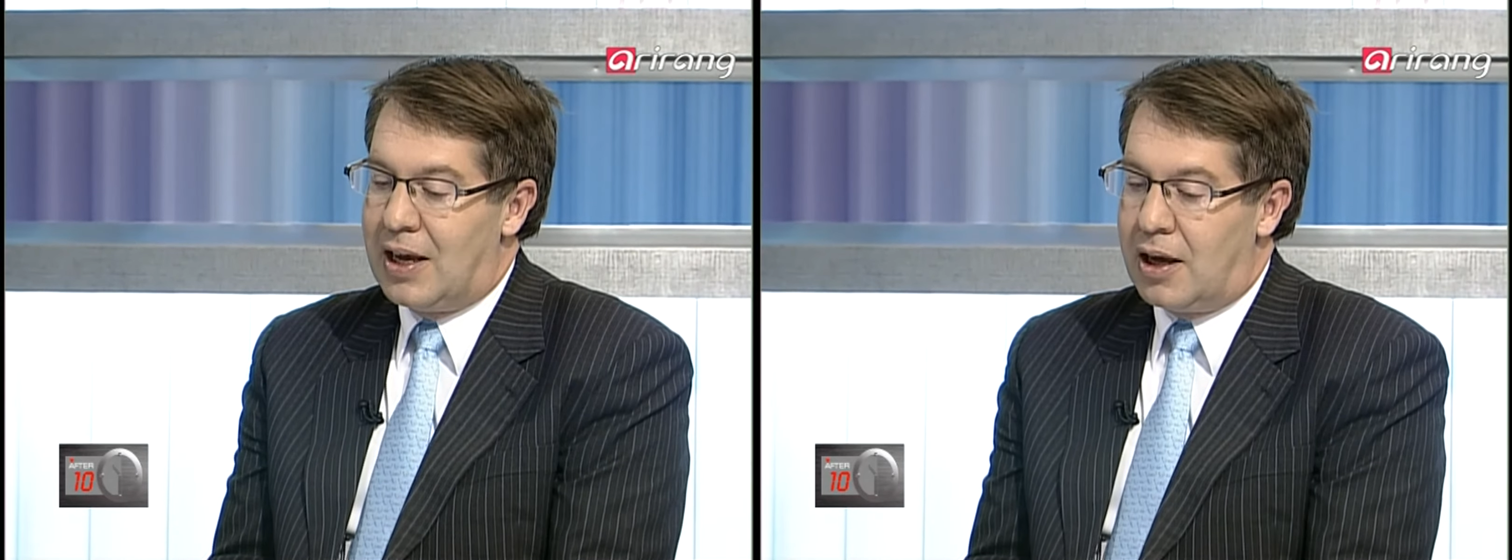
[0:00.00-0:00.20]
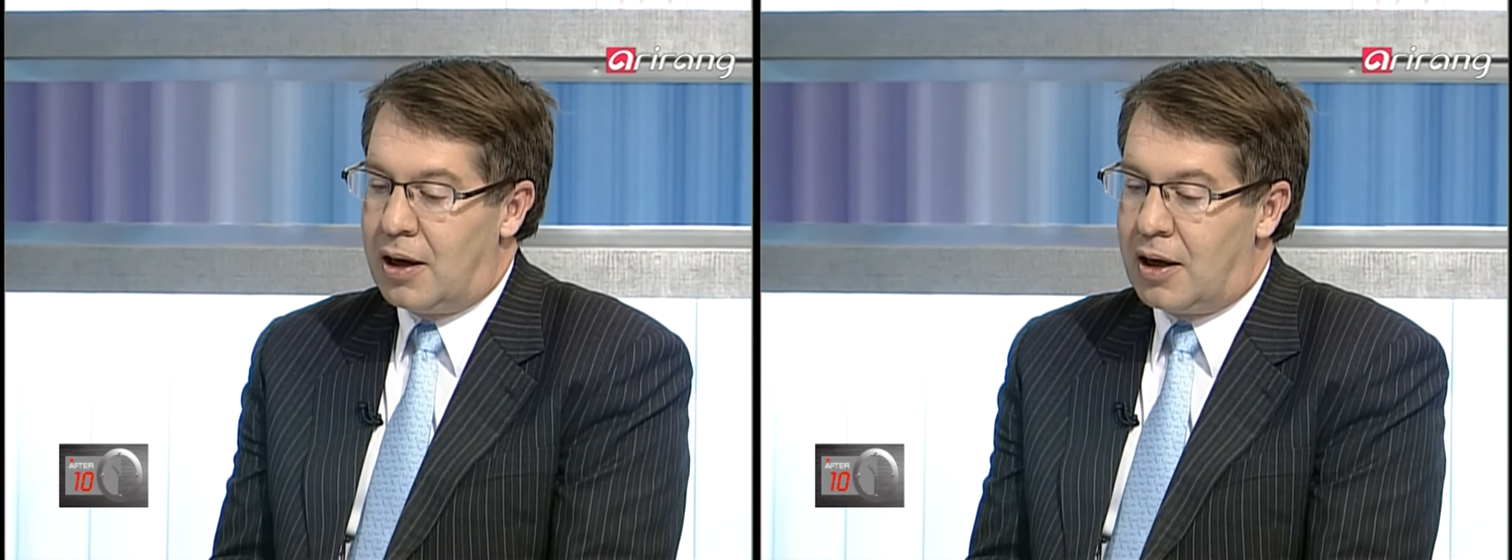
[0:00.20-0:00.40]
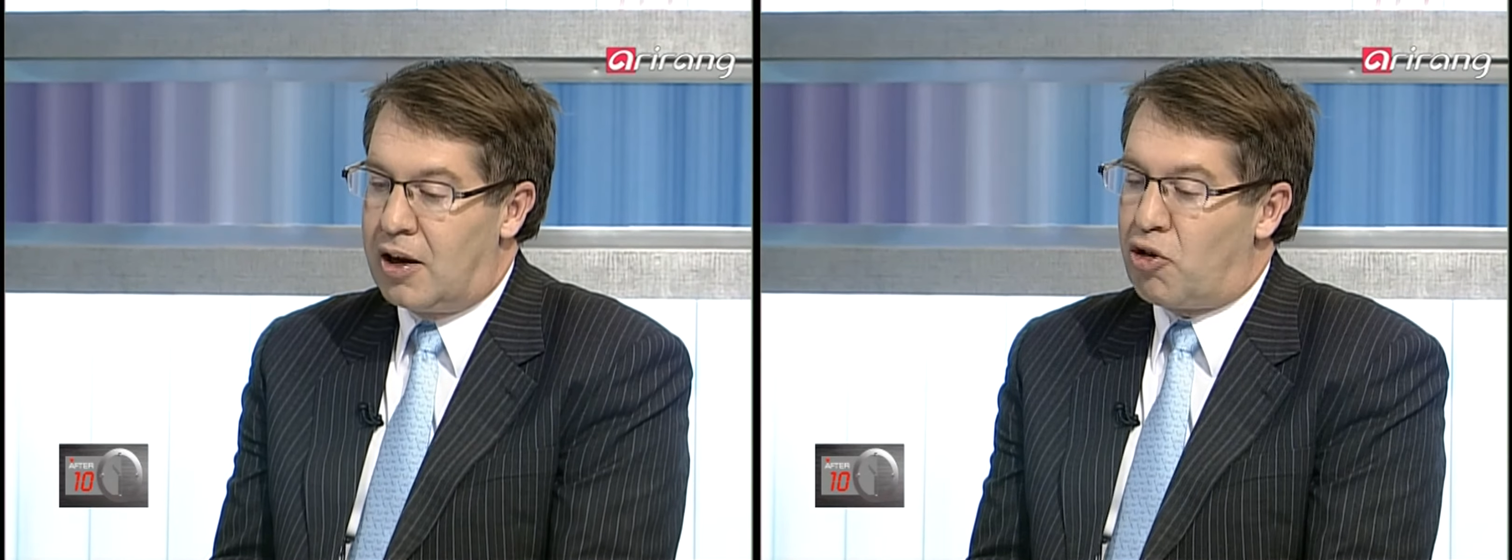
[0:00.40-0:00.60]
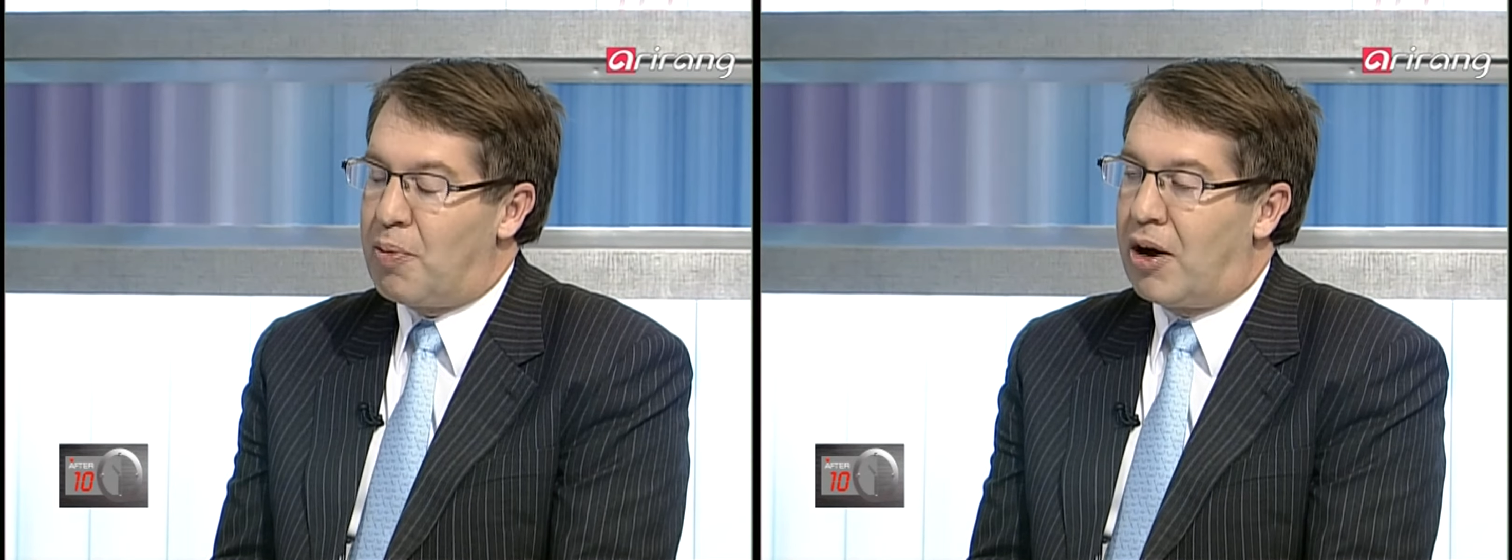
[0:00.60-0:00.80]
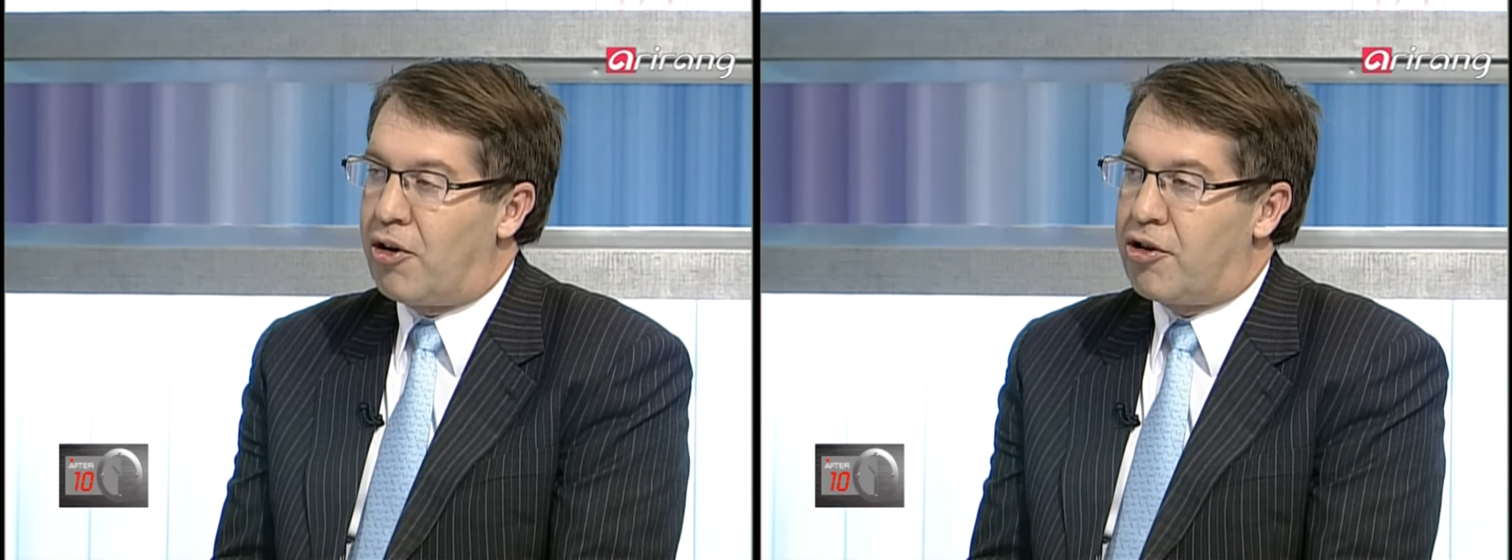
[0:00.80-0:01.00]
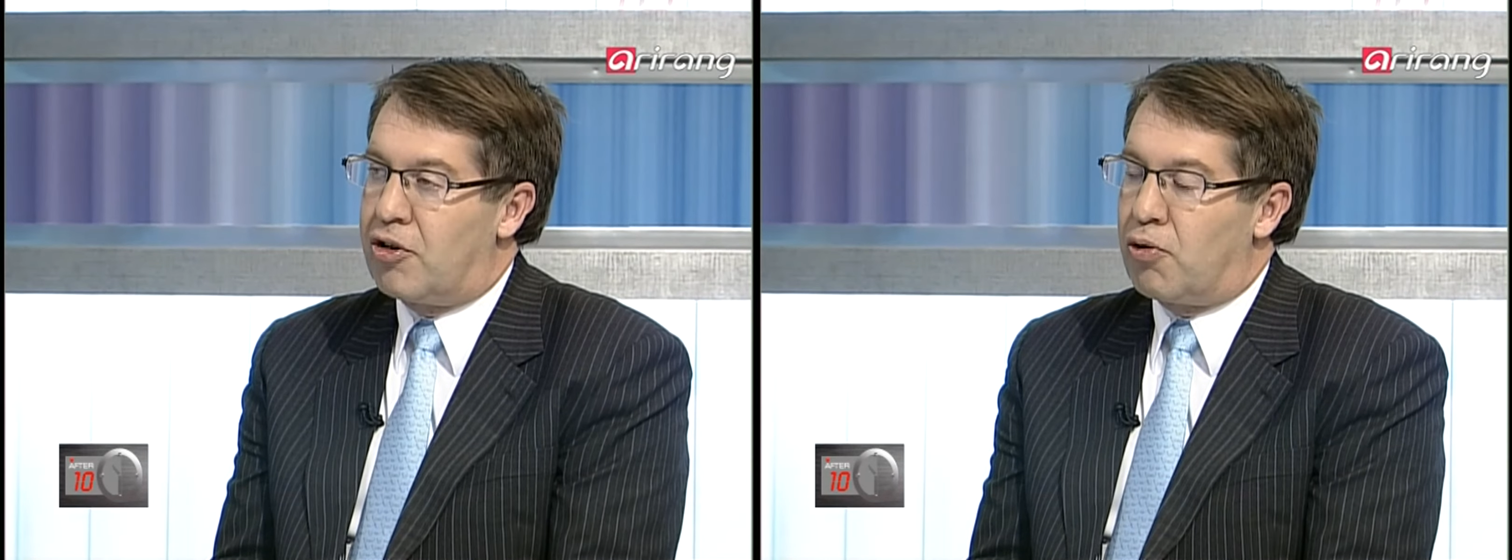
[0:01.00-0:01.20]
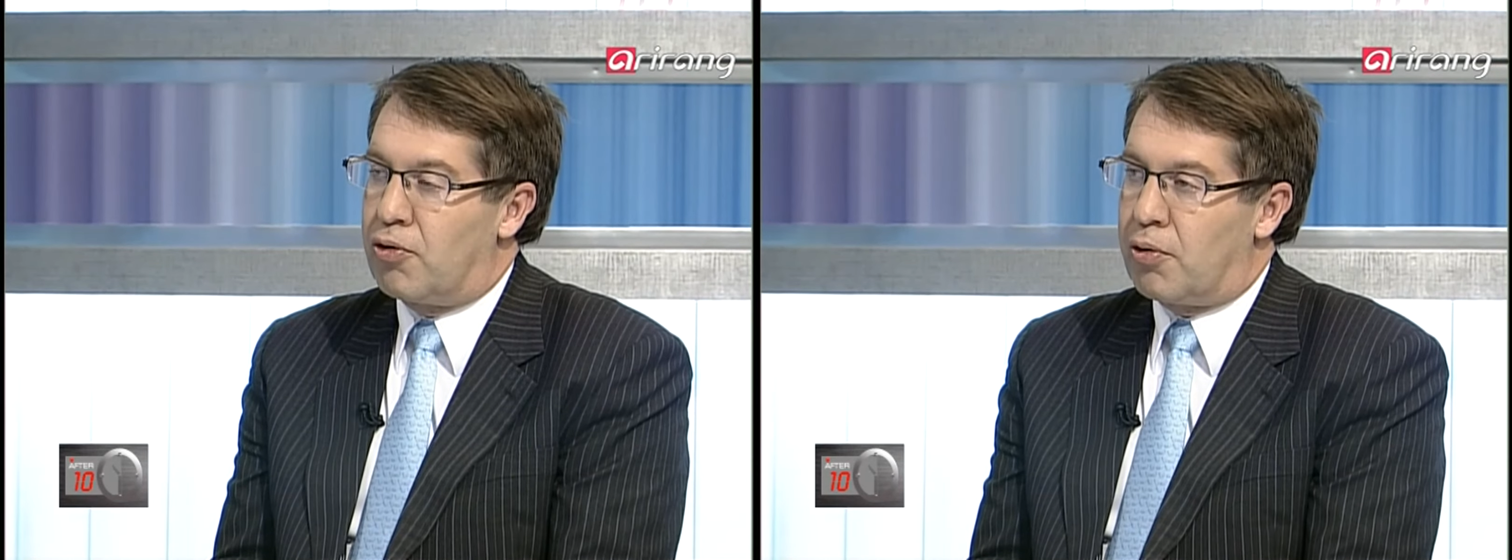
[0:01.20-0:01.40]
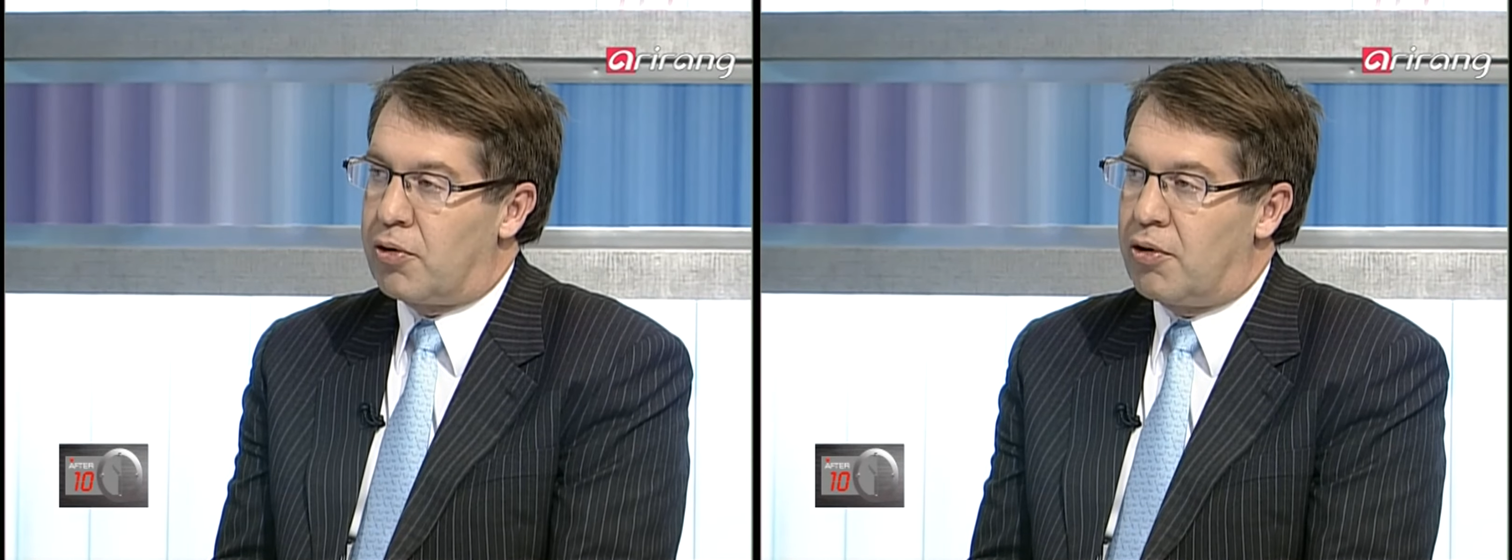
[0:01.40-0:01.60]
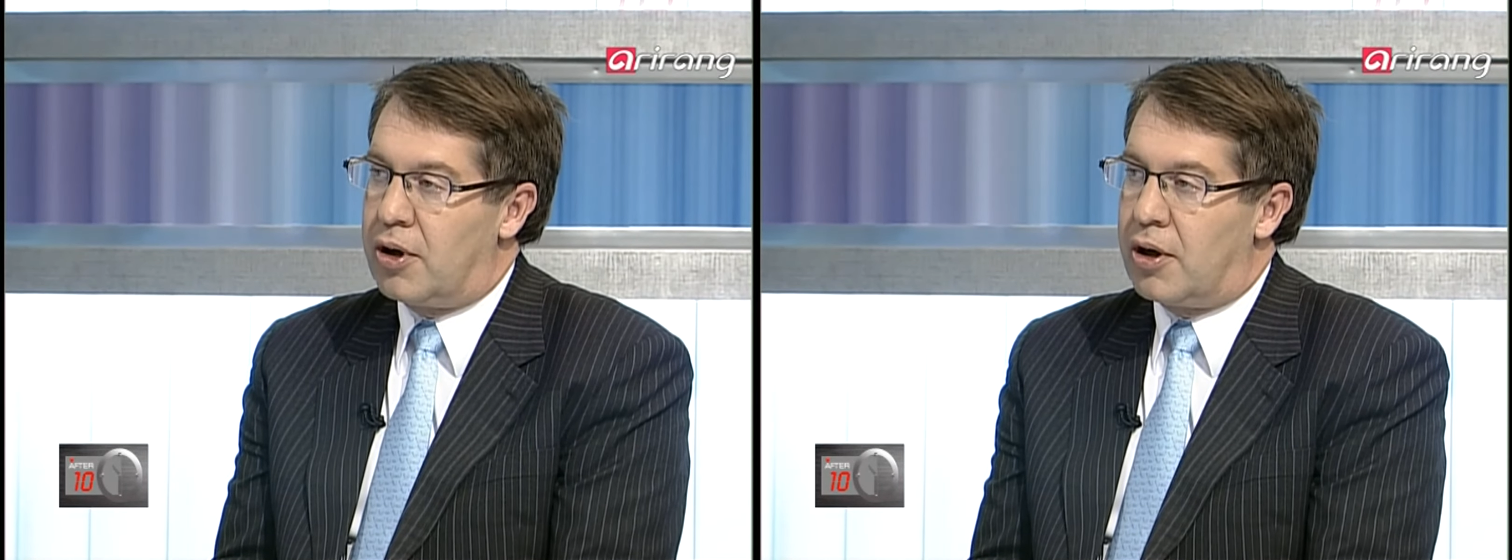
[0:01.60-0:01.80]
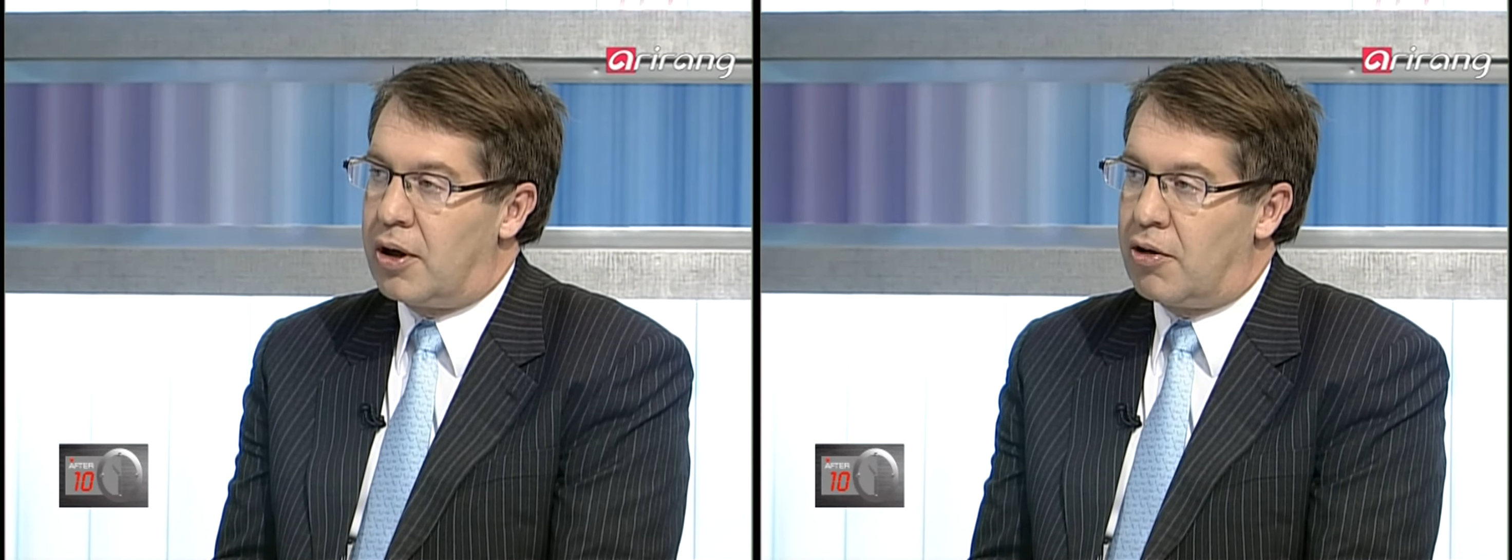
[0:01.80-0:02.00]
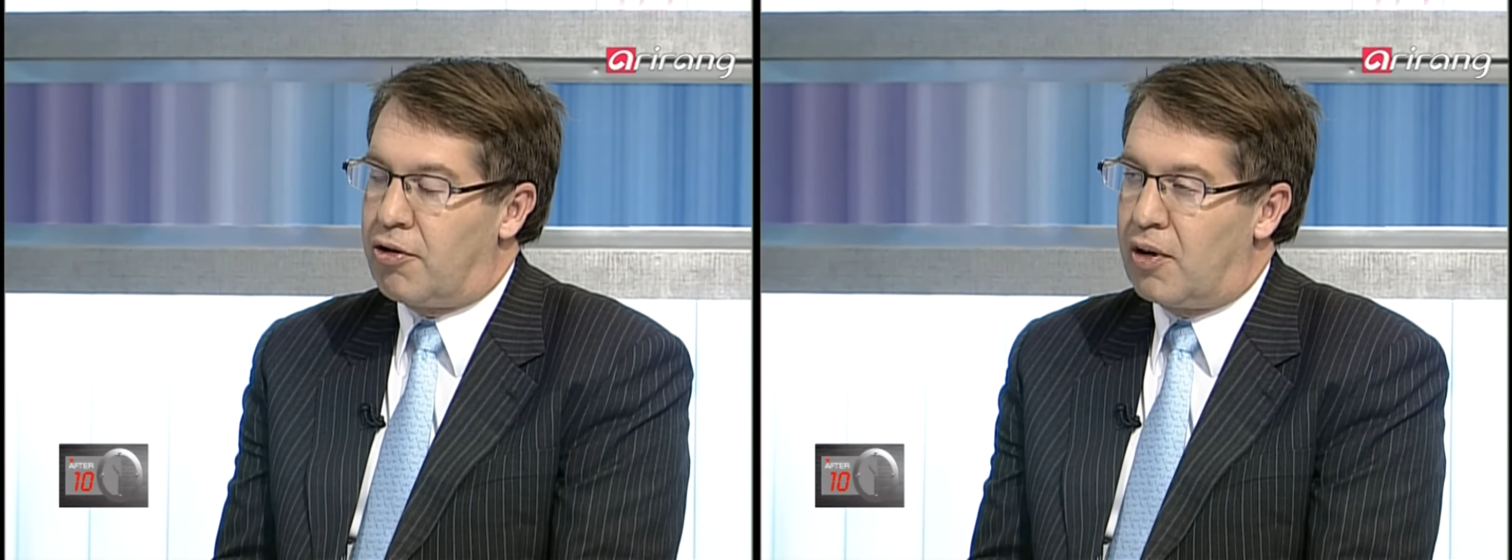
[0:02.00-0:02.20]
its policy toward North Korea is